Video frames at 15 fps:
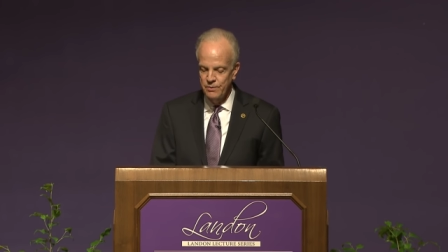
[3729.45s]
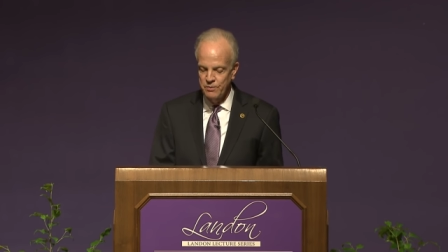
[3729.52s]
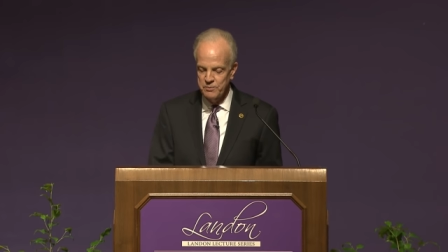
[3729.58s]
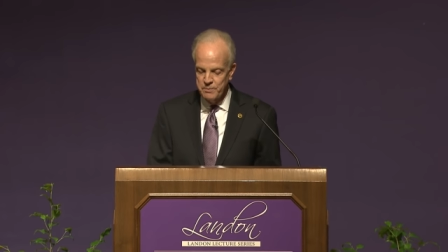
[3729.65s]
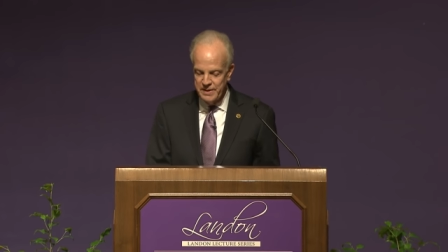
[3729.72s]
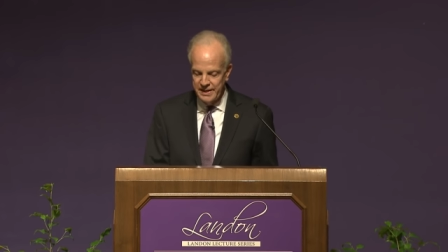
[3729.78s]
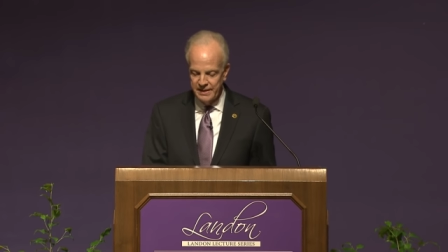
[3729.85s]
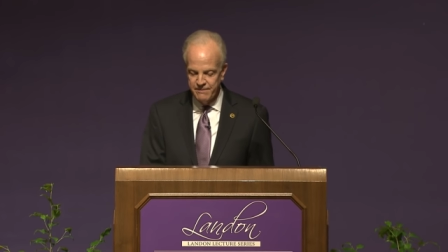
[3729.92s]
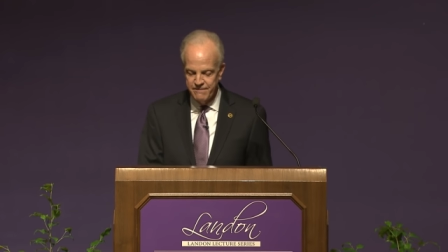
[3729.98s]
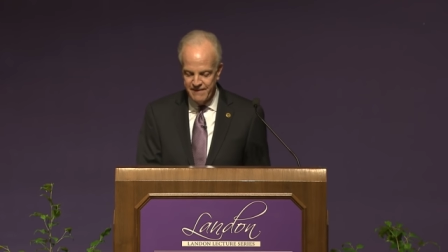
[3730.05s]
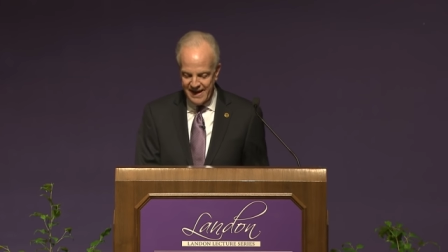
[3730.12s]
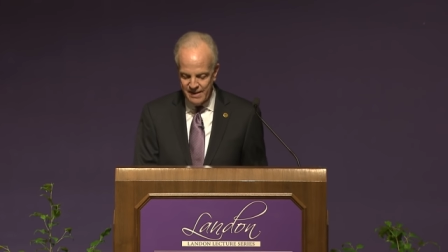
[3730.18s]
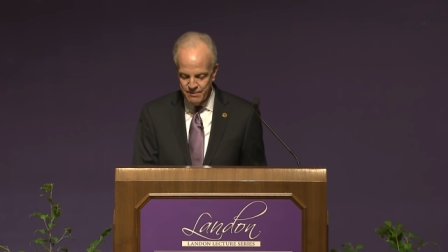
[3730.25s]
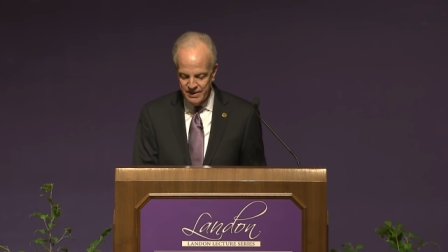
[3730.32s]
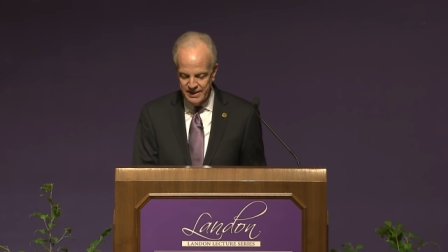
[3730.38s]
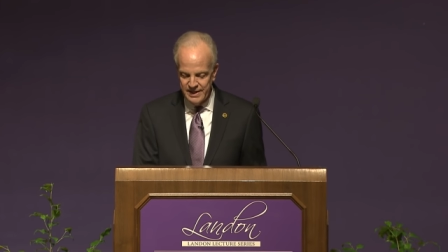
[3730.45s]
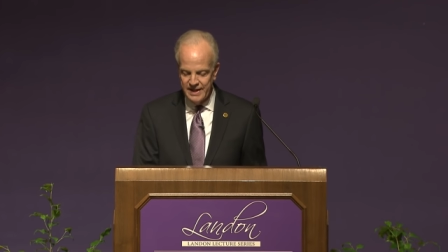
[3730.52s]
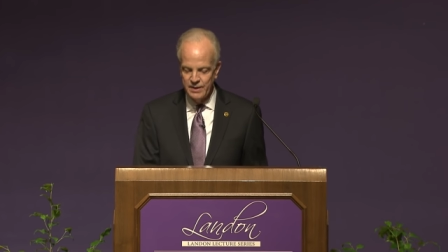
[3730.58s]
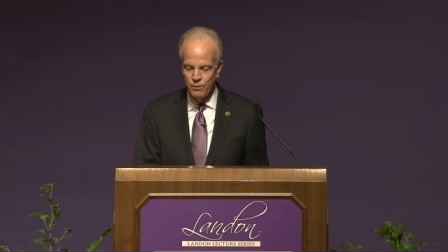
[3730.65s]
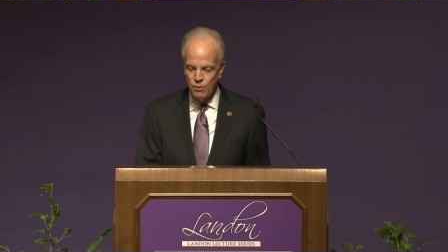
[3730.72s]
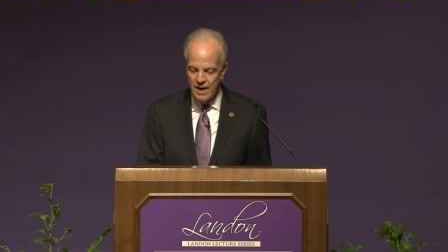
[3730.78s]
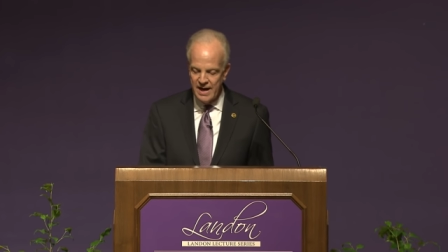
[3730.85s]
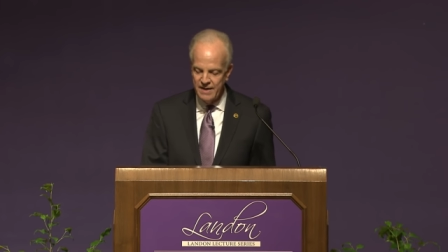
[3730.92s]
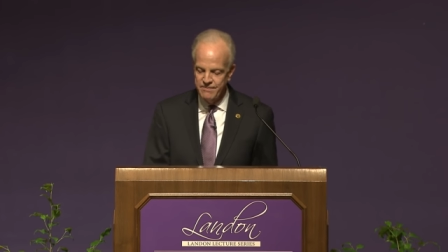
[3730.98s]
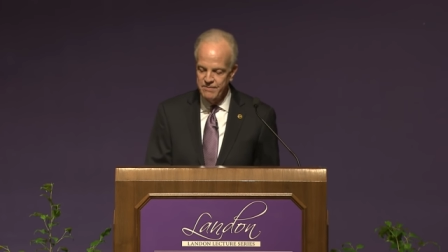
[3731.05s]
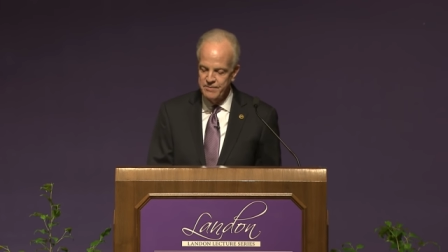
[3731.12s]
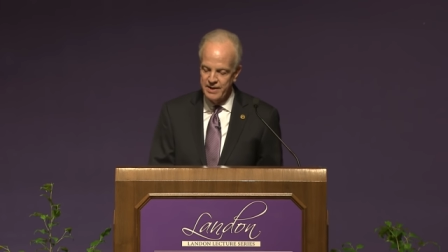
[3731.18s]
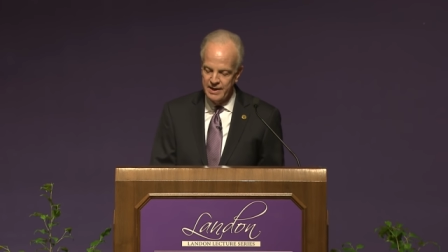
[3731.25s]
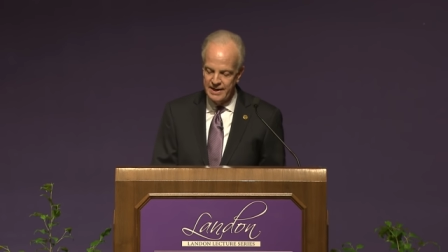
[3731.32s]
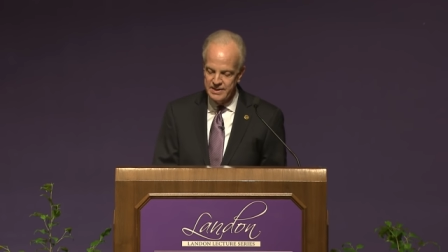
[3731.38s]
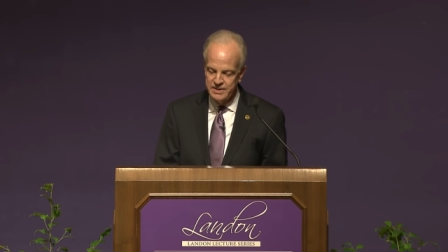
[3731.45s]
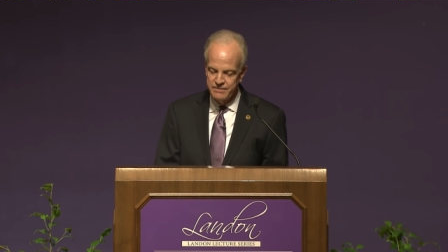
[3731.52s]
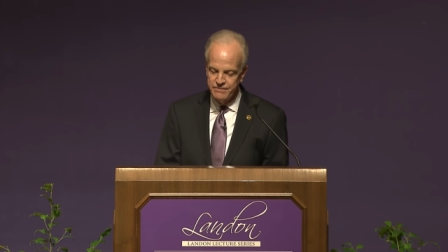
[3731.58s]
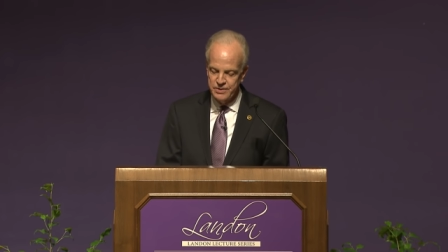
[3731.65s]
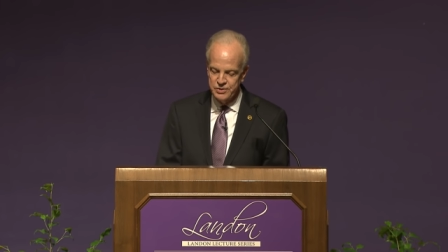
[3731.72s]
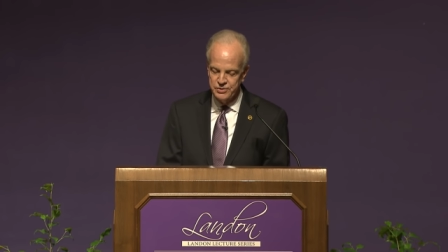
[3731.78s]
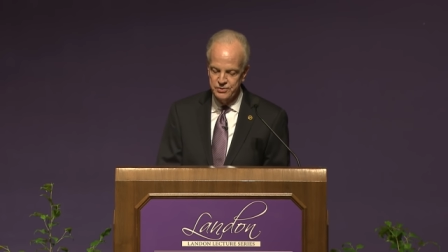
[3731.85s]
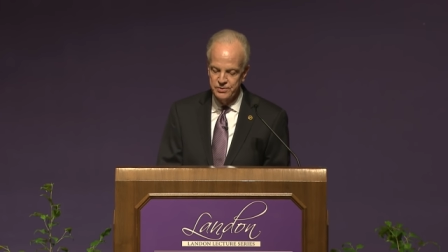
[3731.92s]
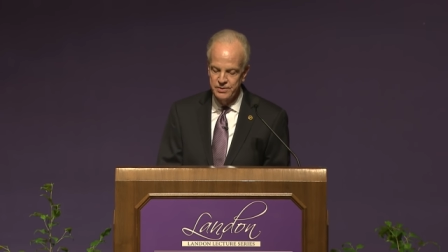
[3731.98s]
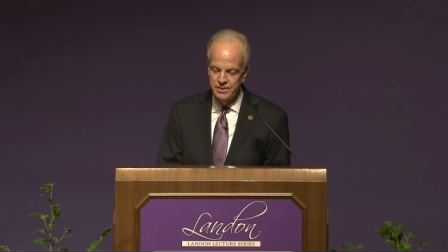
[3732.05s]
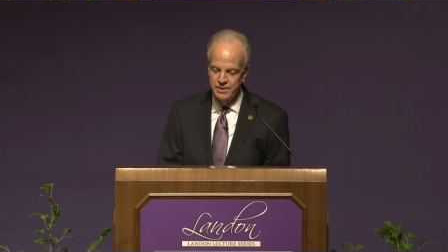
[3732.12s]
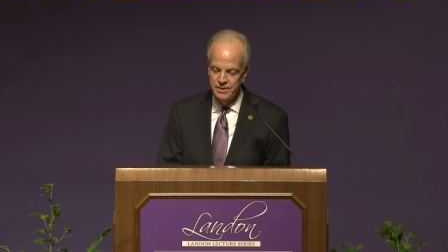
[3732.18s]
with being a family and a wife of an elected official,